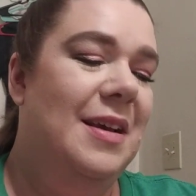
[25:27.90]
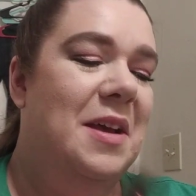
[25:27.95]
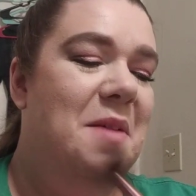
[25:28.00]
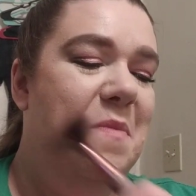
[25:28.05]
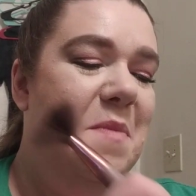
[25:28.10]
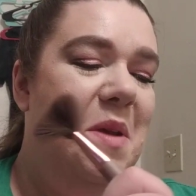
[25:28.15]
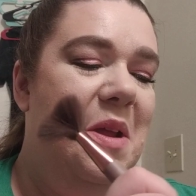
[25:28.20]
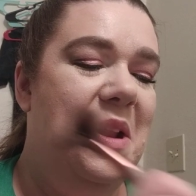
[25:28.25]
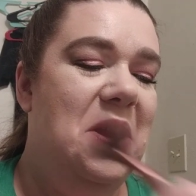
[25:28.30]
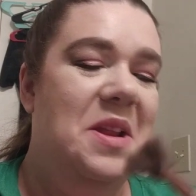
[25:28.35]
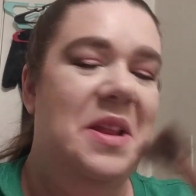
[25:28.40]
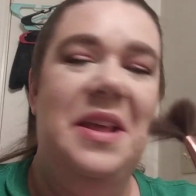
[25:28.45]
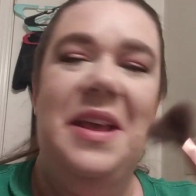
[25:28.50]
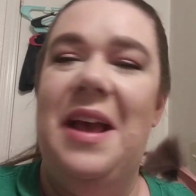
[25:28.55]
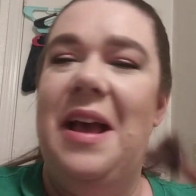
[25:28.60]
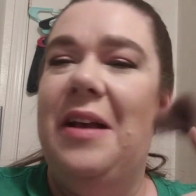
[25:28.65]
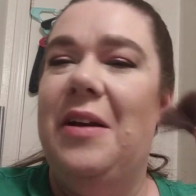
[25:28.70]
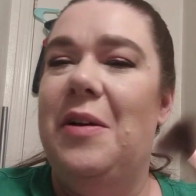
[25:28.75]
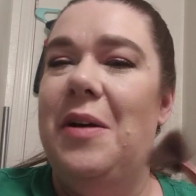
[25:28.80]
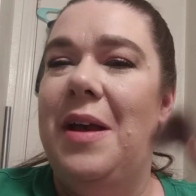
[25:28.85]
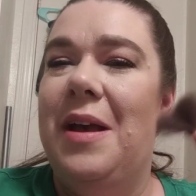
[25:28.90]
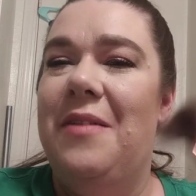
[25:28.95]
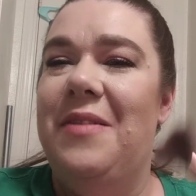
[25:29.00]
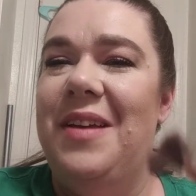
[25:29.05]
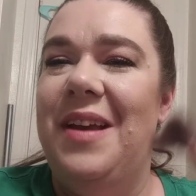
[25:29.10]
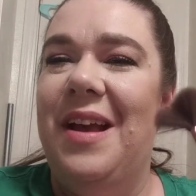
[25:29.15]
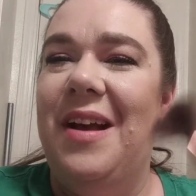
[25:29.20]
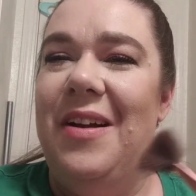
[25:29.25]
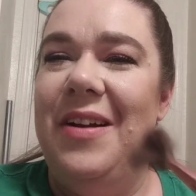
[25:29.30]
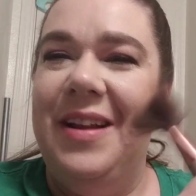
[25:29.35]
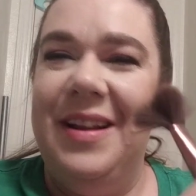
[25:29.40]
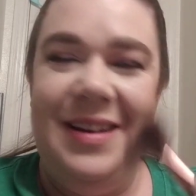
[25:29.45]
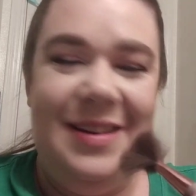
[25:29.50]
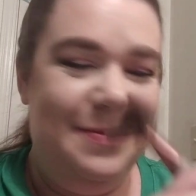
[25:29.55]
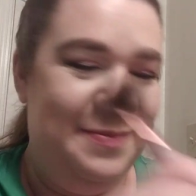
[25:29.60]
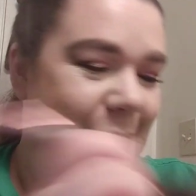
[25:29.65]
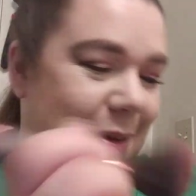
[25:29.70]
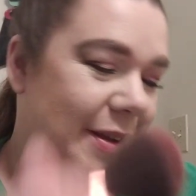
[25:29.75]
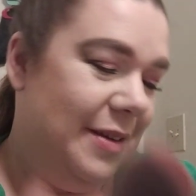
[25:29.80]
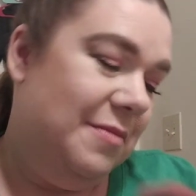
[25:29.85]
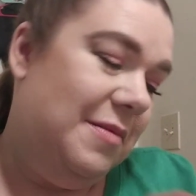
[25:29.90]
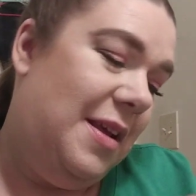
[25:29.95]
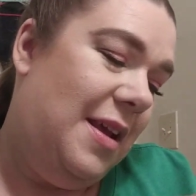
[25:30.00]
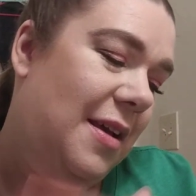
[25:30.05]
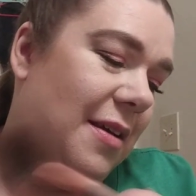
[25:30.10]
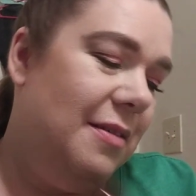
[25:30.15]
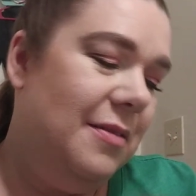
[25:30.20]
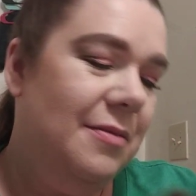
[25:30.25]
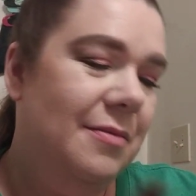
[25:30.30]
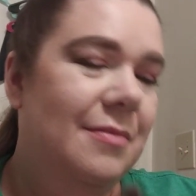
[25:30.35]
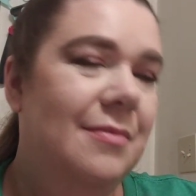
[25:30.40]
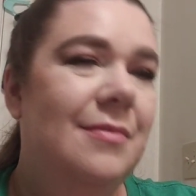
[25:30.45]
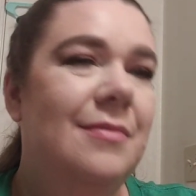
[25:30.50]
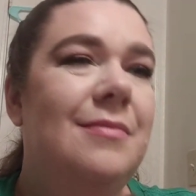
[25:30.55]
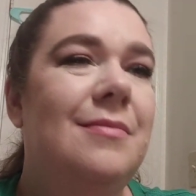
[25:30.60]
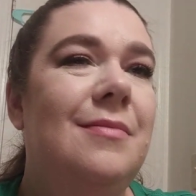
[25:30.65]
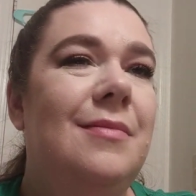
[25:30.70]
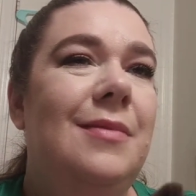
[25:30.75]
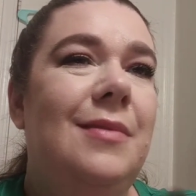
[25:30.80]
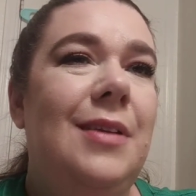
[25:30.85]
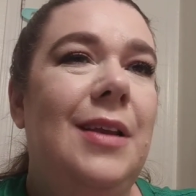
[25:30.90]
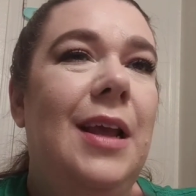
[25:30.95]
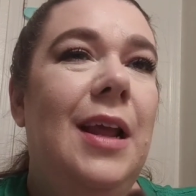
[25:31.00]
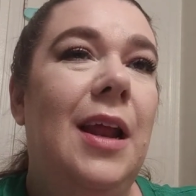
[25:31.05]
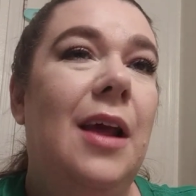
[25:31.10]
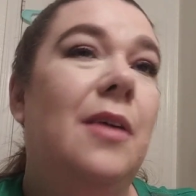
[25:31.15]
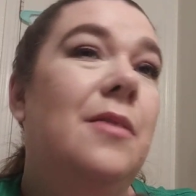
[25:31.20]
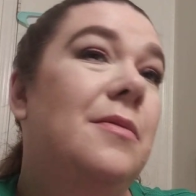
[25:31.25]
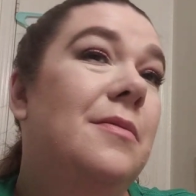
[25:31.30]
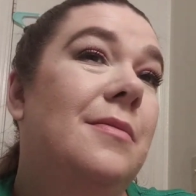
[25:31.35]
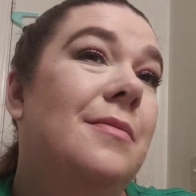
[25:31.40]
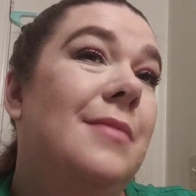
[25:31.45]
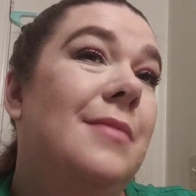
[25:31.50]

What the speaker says: Admittedly, I go heavy on it, but you know,